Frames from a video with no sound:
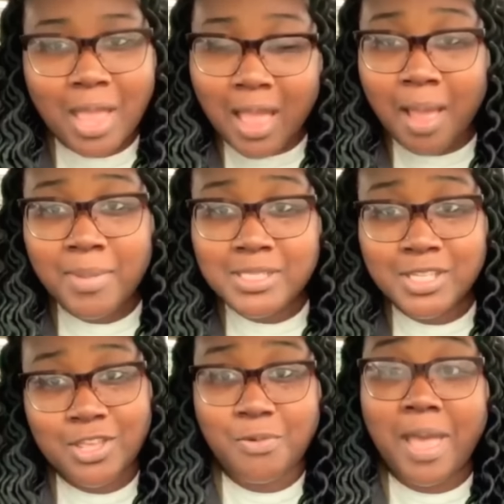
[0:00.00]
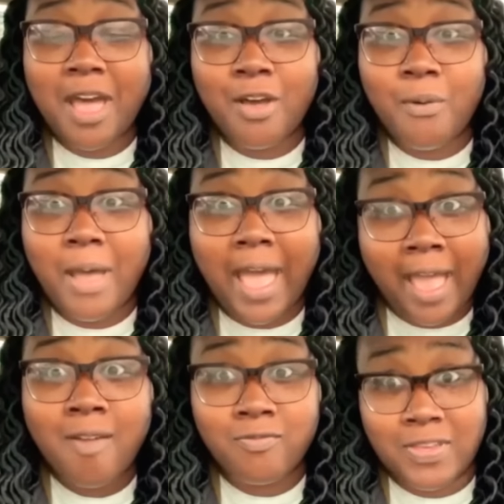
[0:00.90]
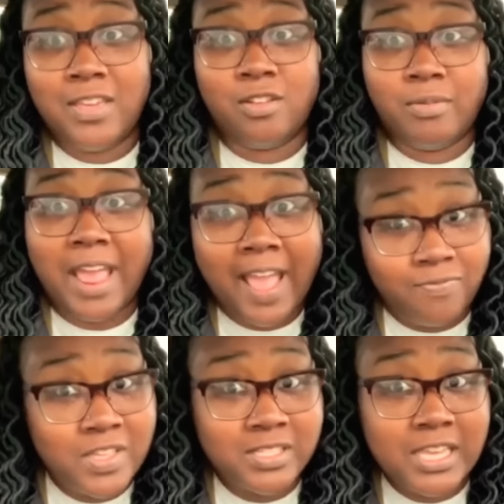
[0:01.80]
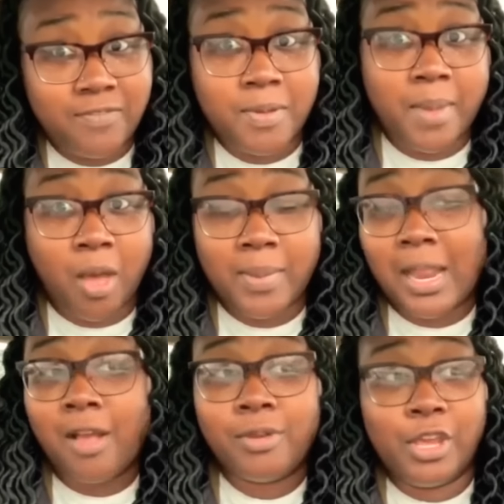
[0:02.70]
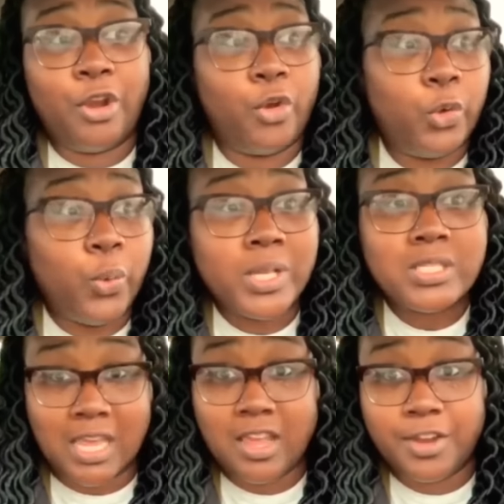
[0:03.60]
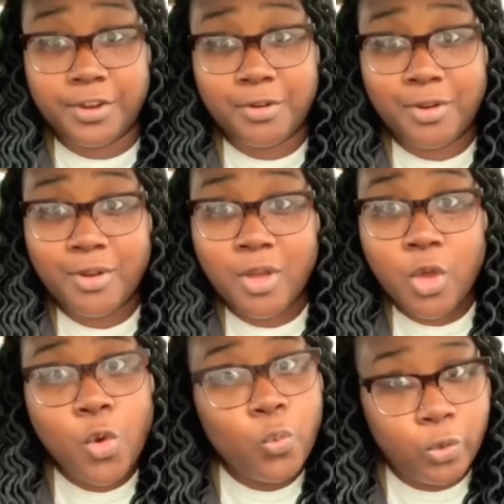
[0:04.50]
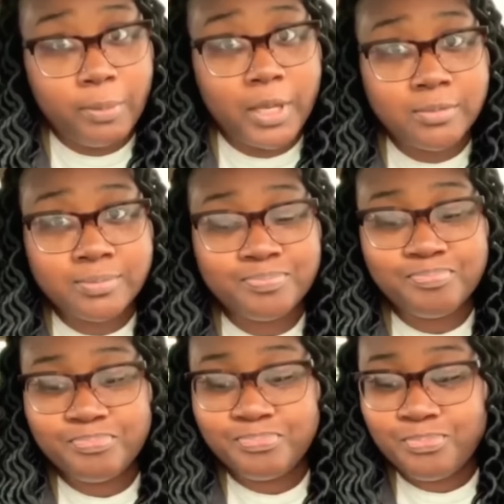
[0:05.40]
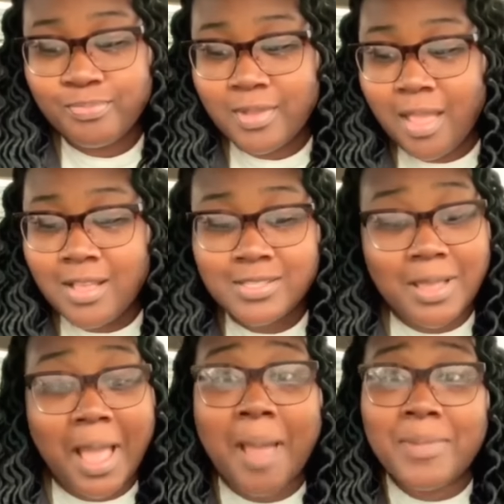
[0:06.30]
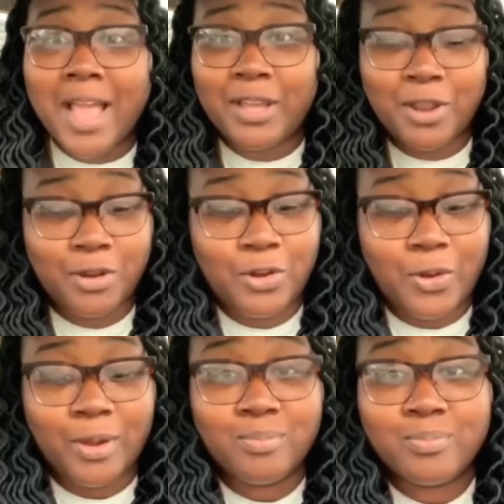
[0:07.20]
I'm going to tell you how I feel at this given moment. I don't care who is here. Woman. So I'm knocking on the door.